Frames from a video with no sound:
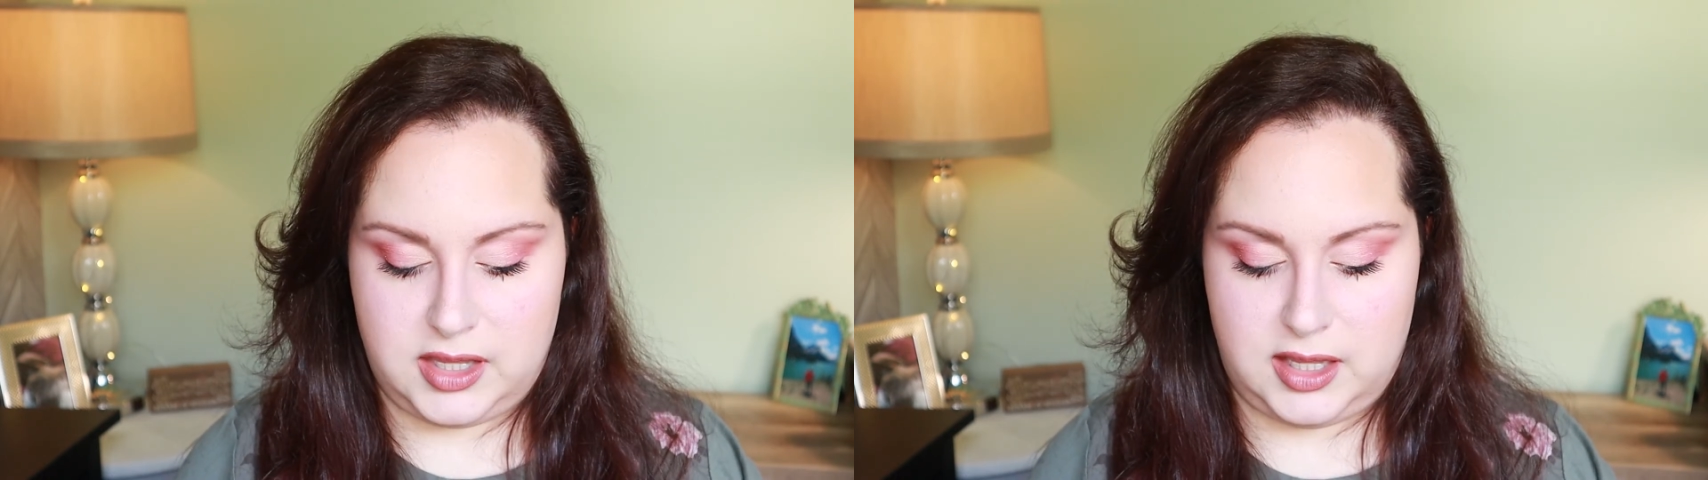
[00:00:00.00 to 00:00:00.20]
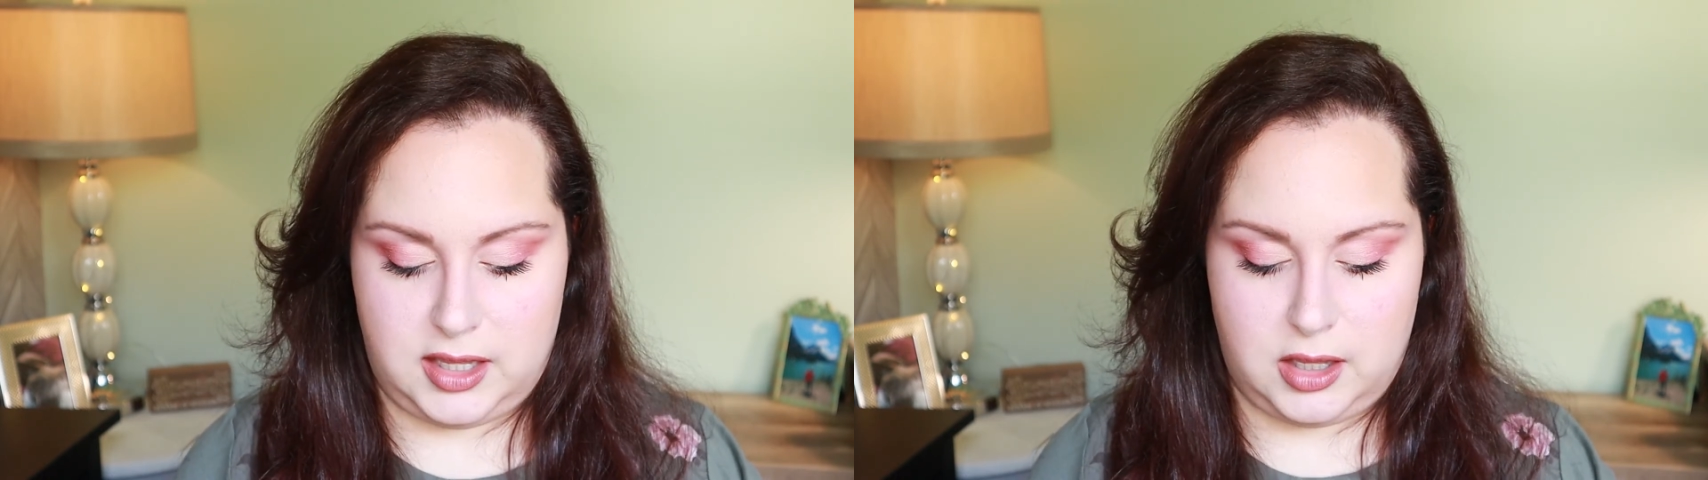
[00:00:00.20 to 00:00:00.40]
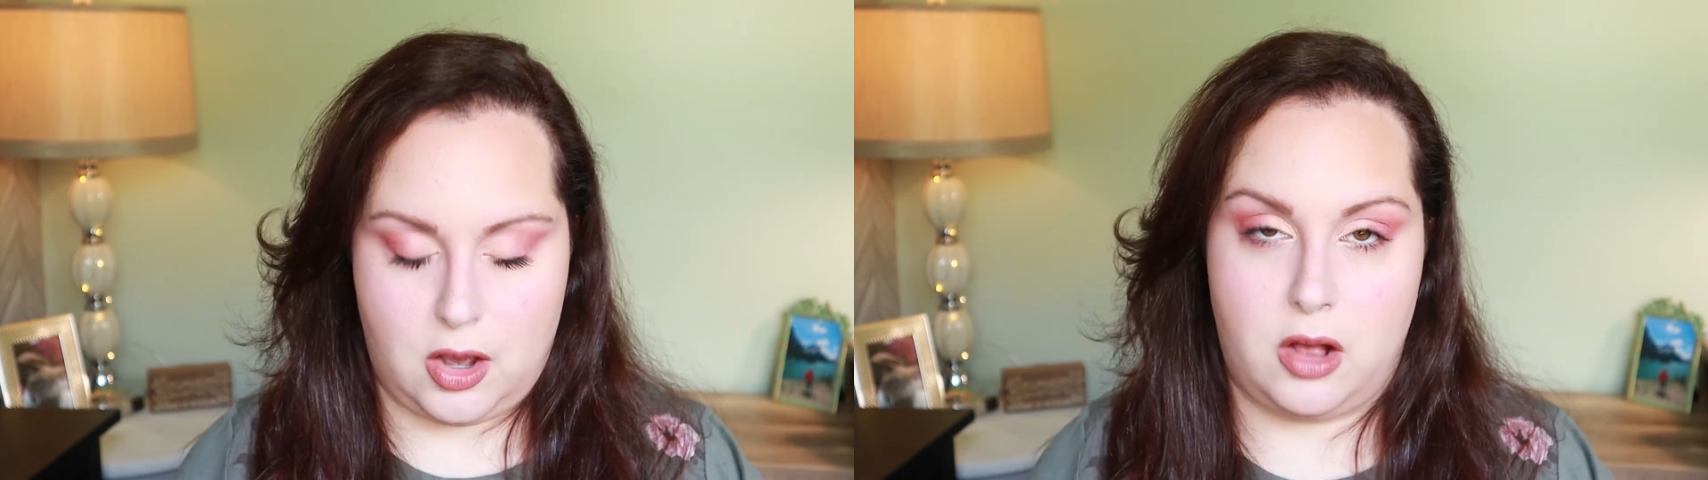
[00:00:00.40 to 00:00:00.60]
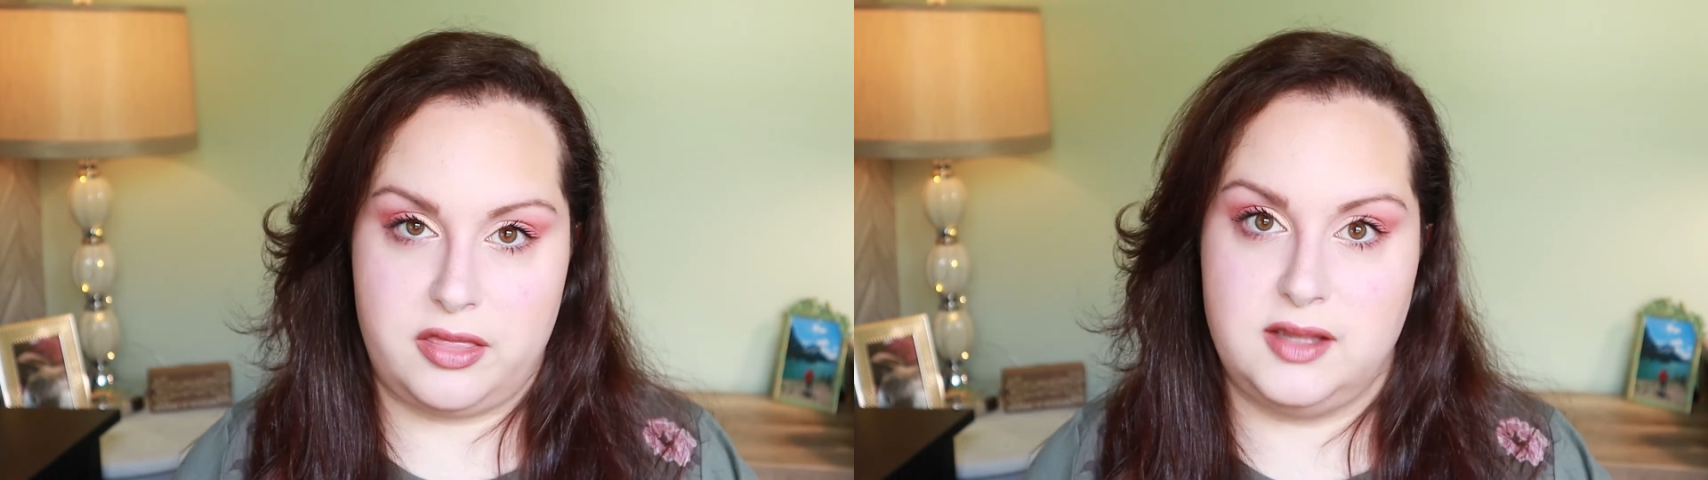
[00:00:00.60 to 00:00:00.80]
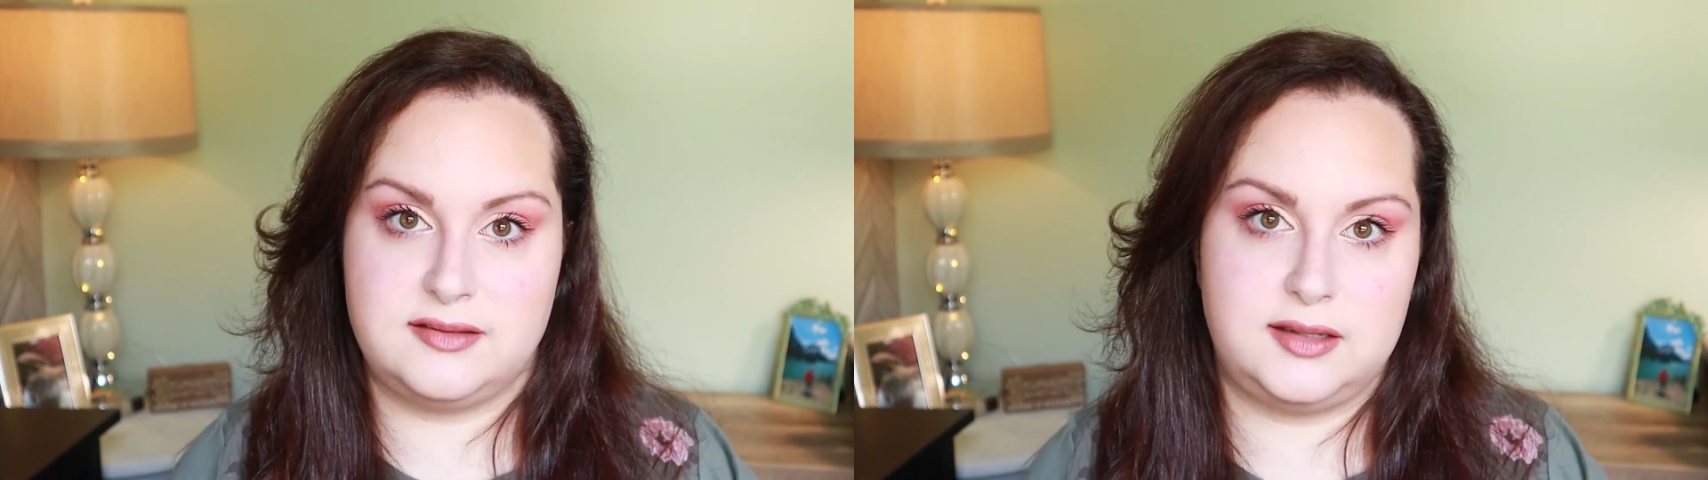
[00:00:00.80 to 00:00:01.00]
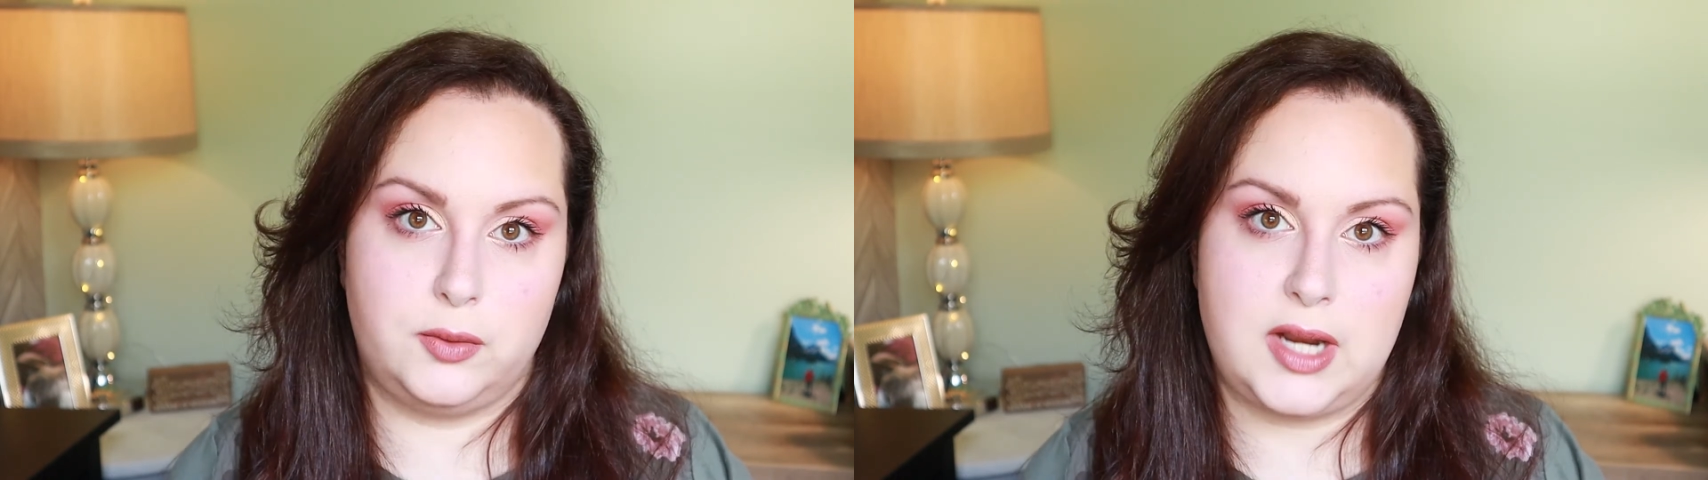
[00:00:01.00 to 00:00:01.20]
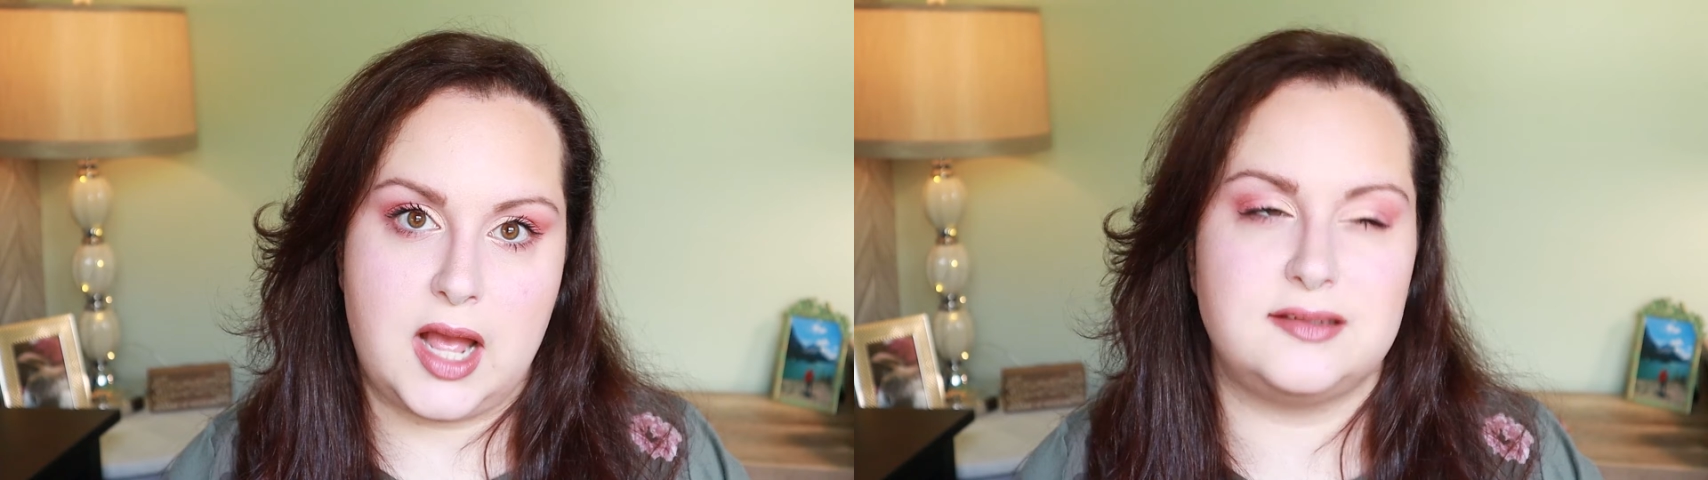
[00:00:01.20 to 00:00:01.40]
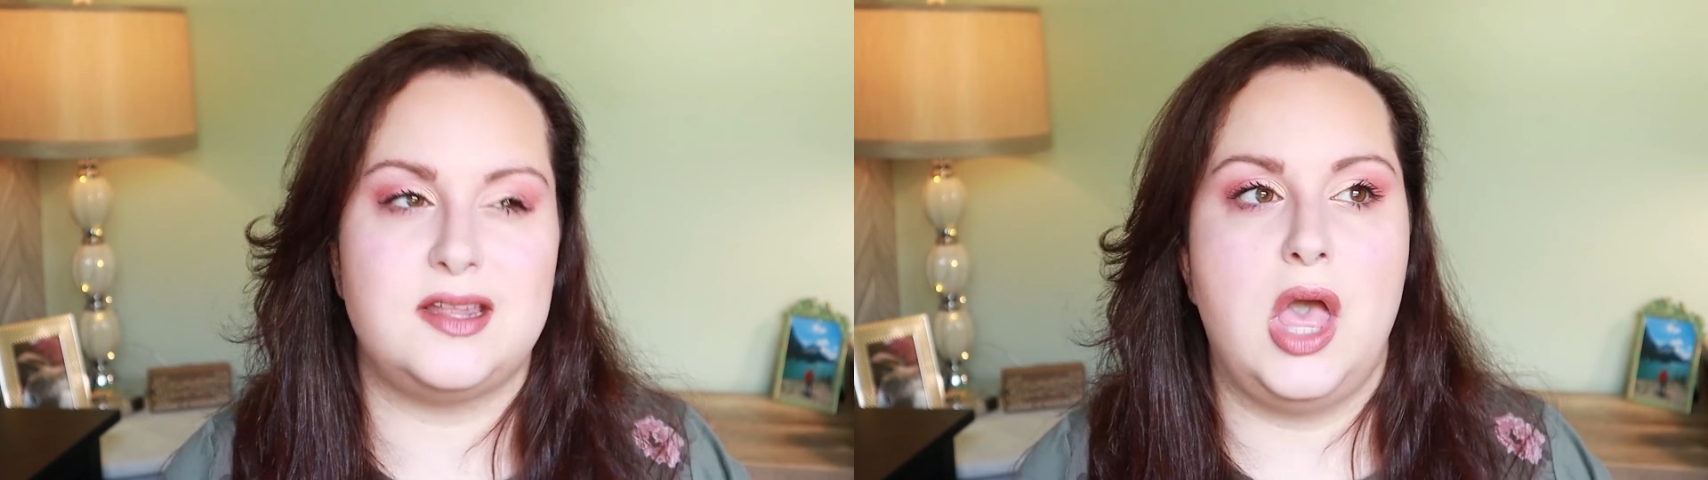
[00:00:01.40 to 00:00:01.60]
the All Things
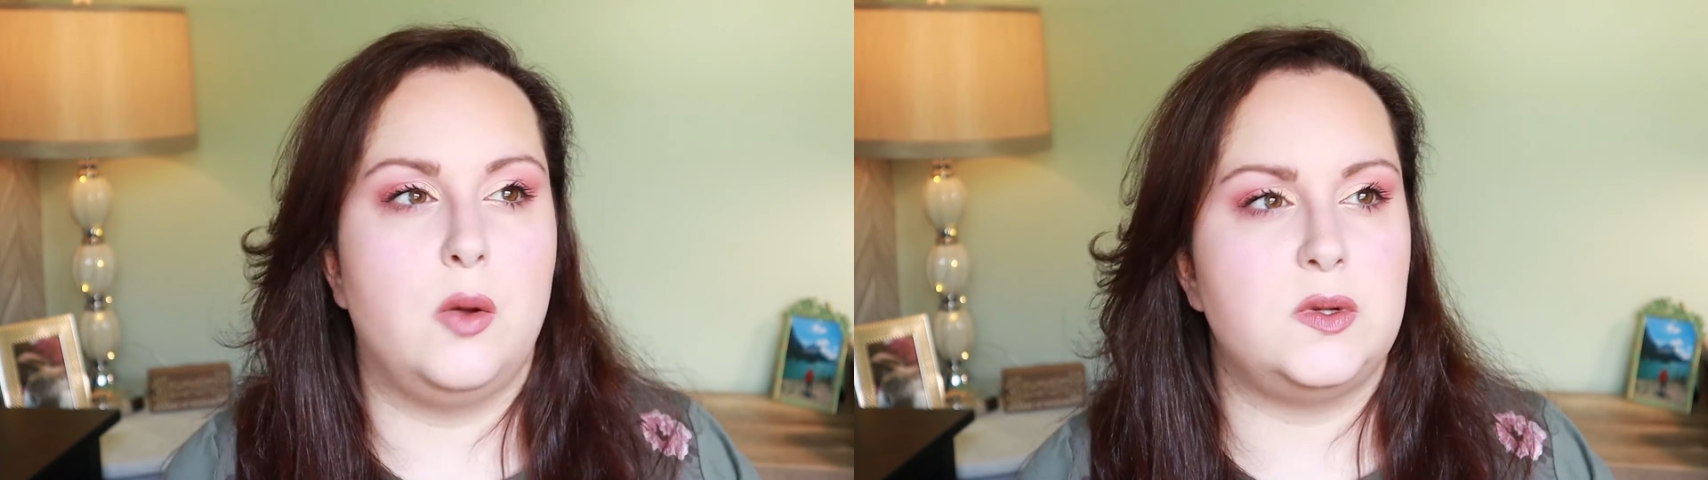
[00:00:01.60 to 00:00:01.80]
Equinox